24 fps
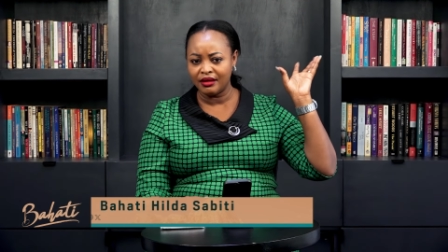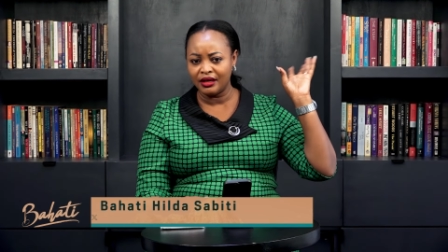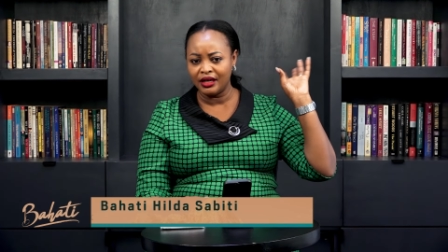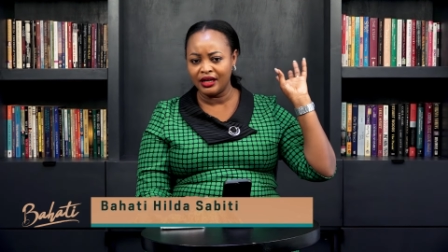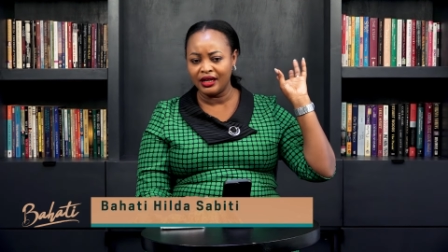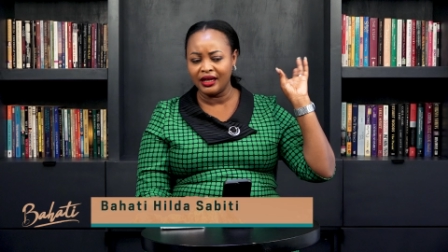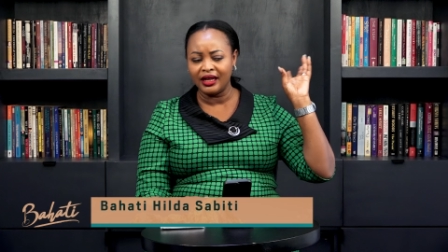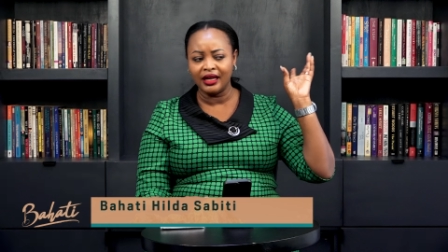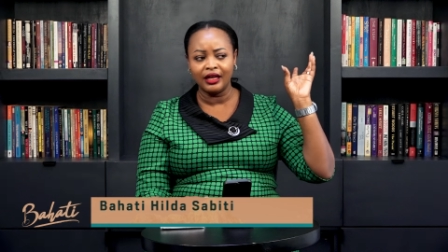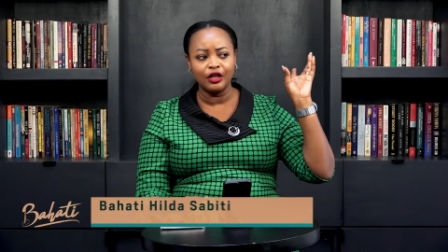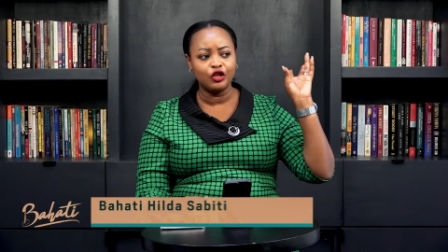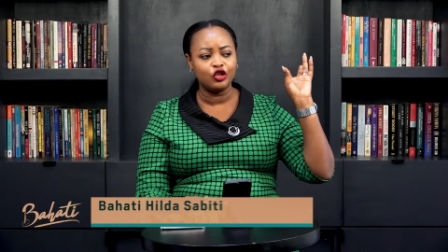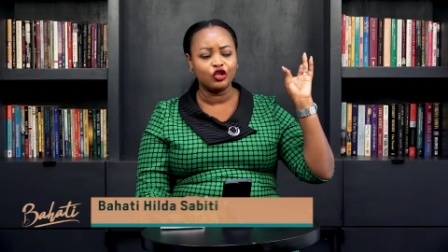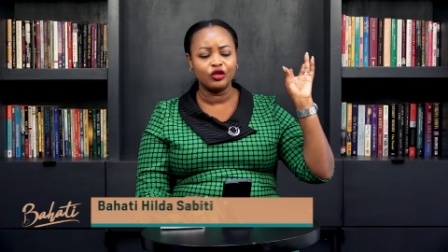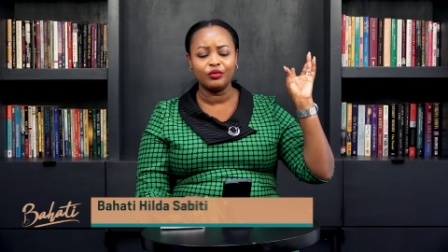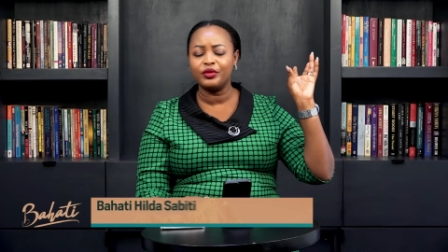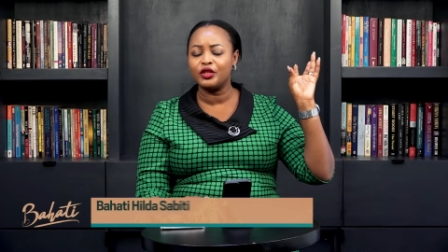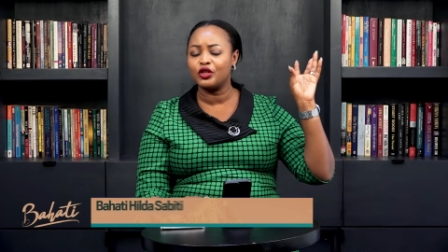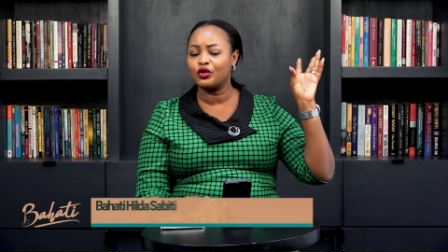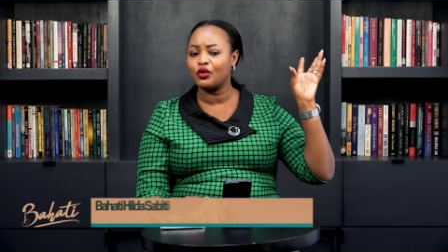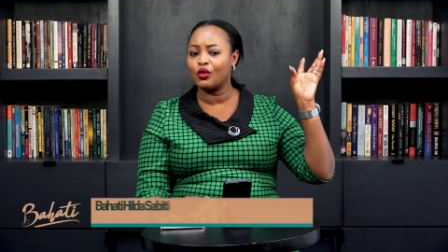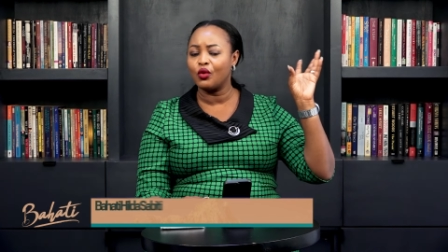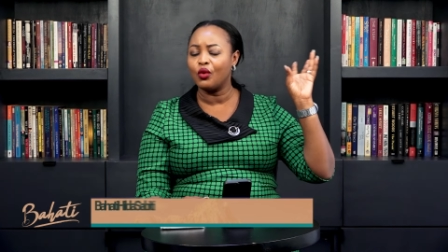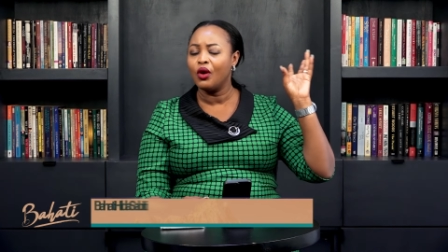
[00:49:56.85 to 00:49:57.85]
in
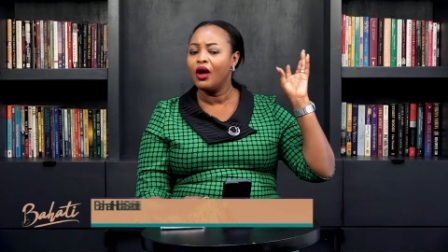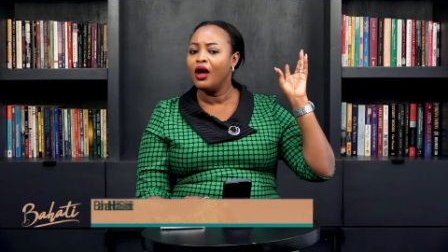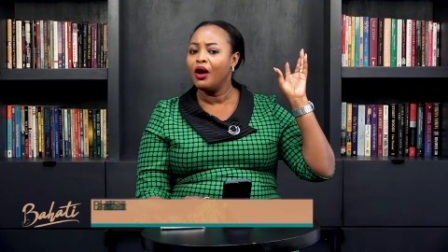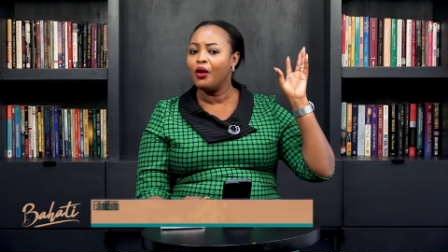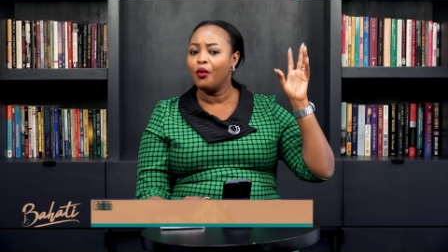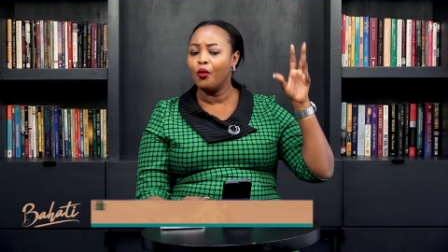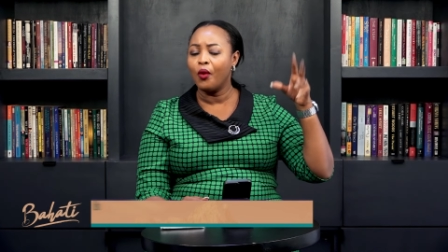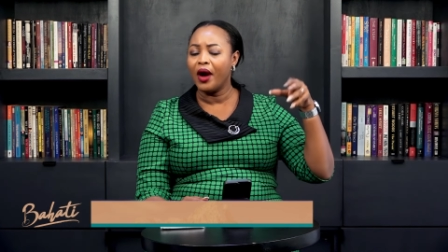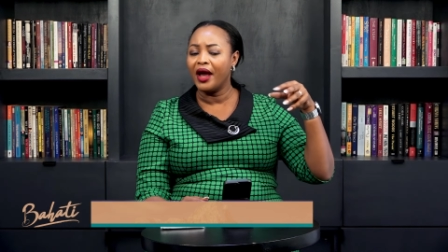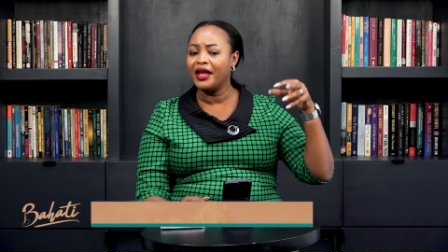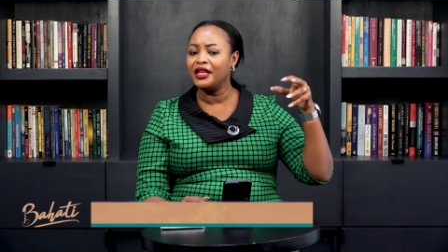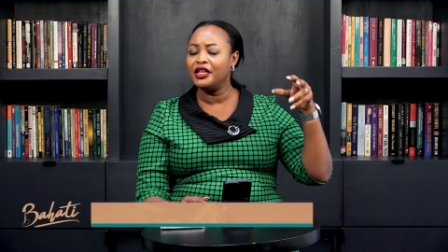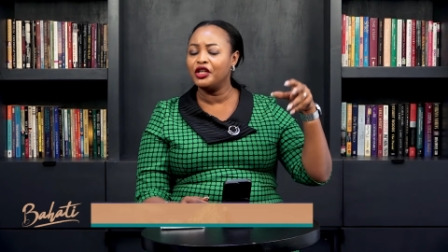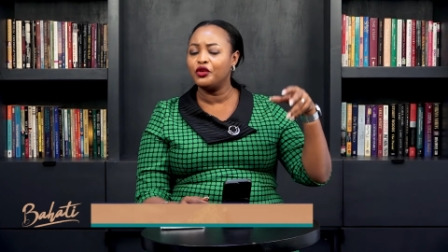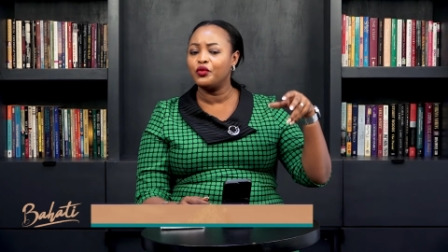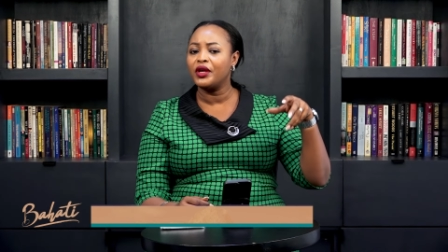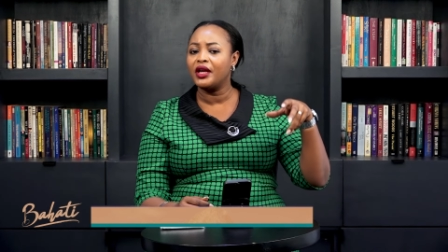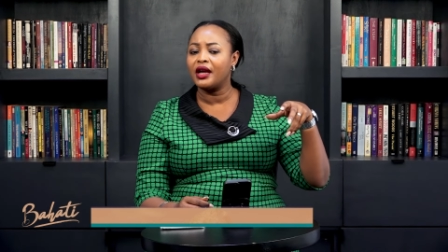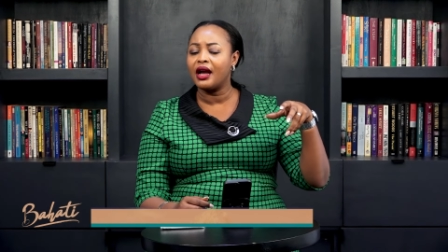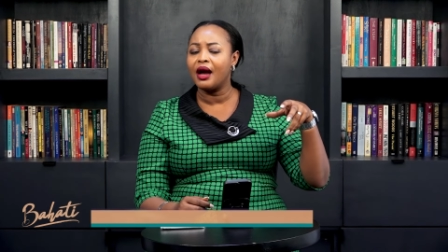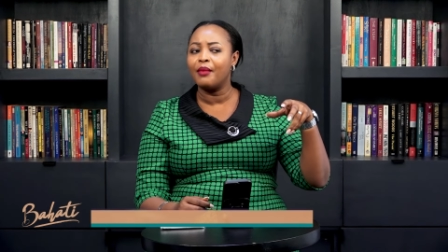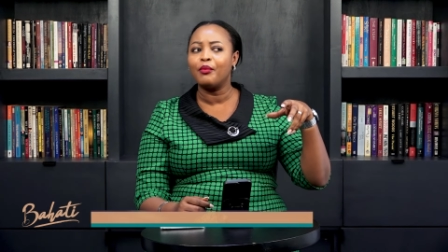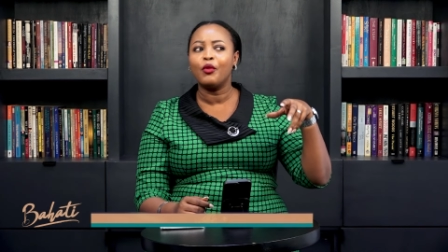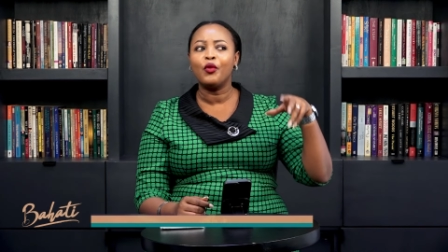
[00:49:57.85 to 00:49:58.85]
egypt so why did we
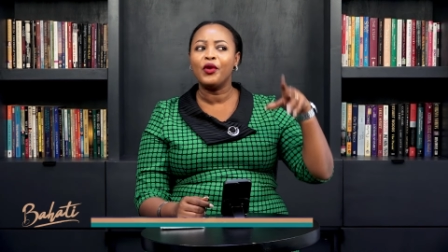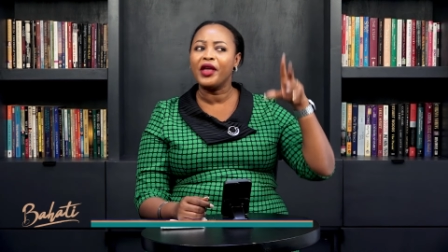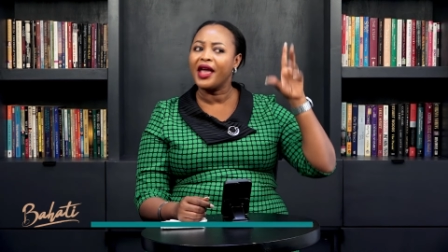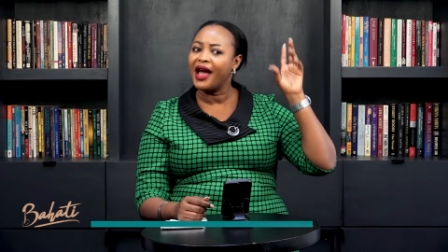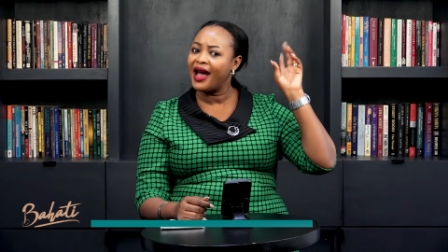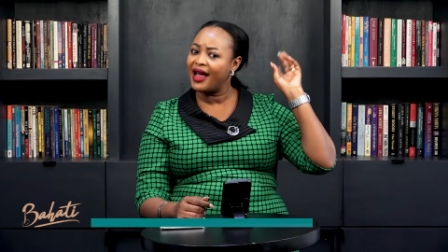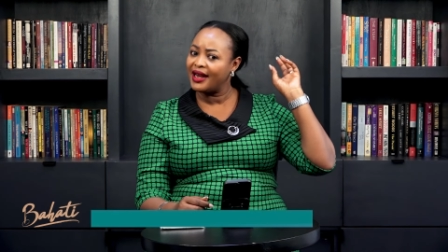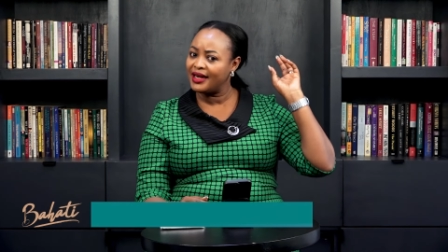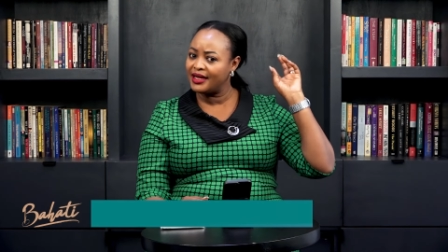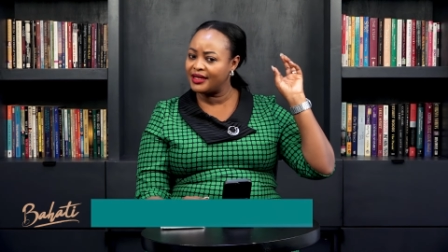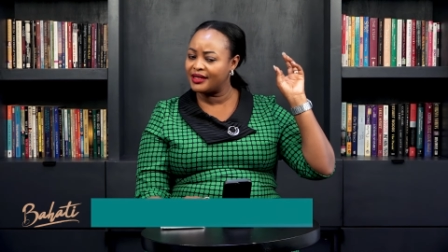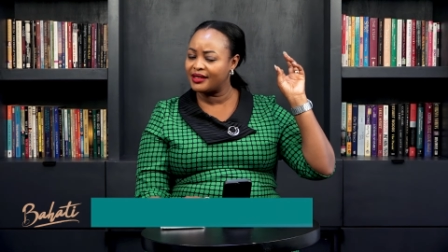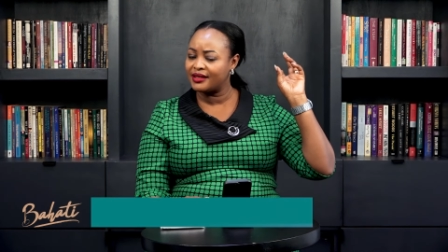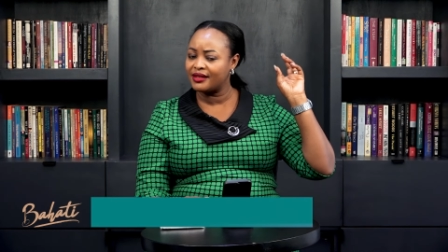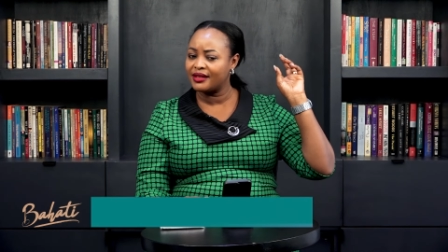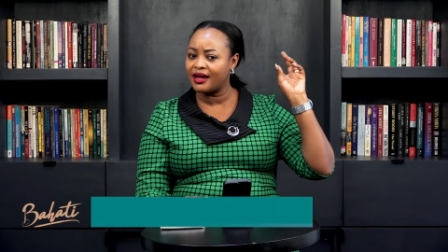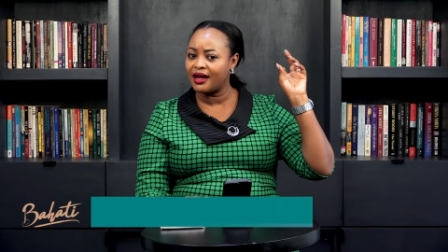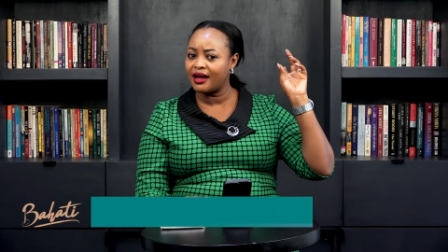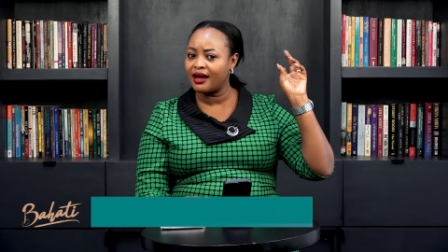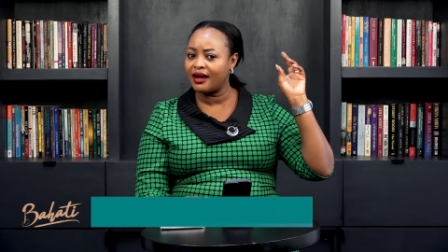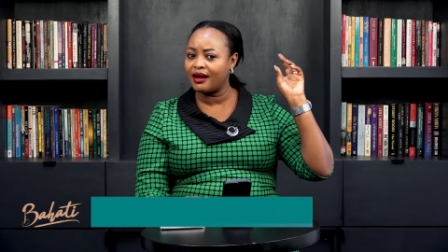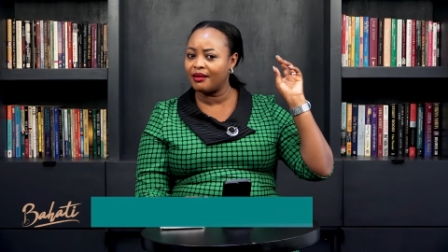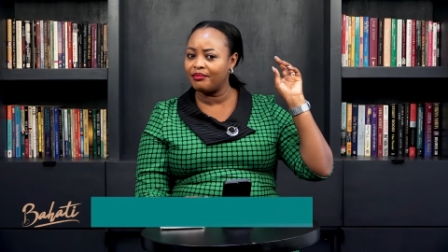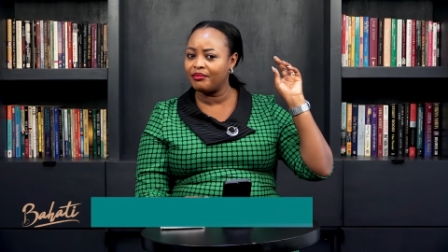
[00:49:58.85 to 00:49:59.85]
come we had
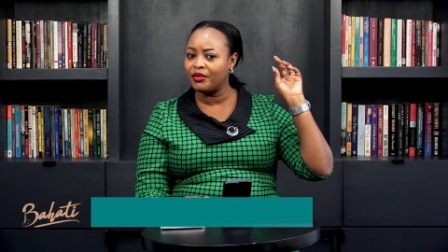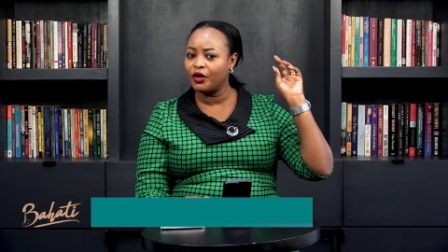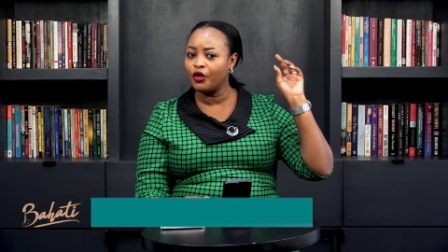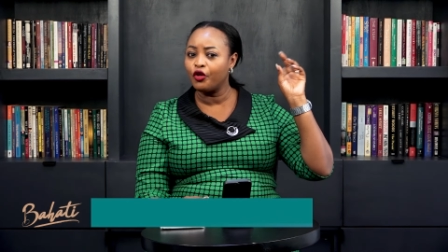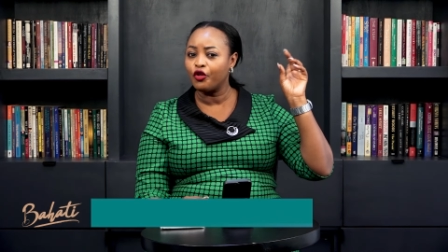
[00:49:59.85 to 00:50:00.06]
uh,